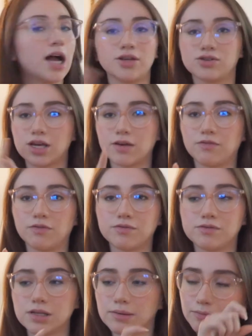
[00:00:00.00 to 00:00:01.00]
I just gave
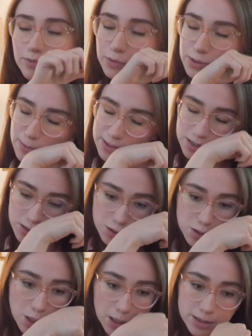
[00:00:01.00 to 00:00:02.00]
some food to my sister's
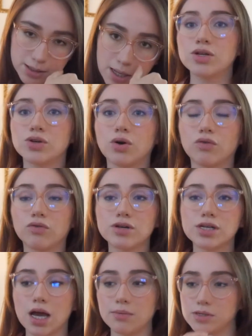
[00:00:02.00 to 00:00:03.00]
dogs. So over
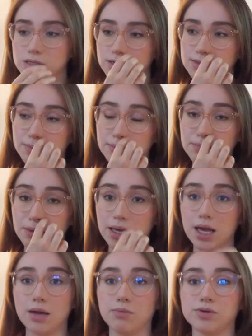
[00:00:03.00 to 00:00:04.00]
time you start
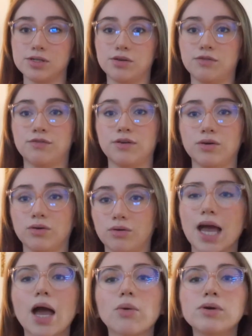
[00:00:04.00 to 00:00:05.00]
being able to
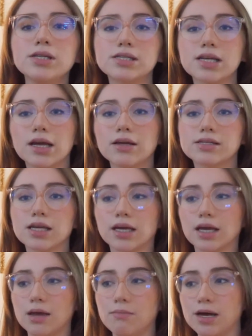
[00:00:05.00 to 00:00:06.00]
feel, I would say it's
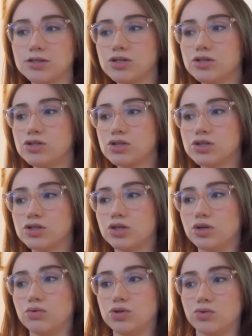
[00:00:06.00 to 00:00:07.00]
like, imagine just
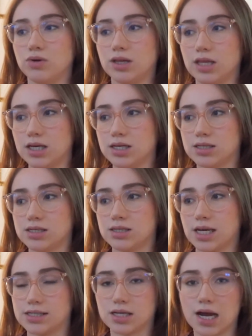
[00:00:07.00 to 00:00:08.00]
you doing this.
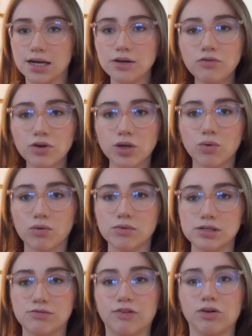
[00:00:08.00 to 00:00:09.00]
That's kind of what you
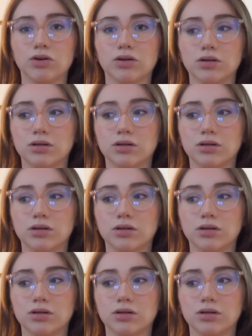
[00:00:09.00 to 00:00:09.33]
always feel.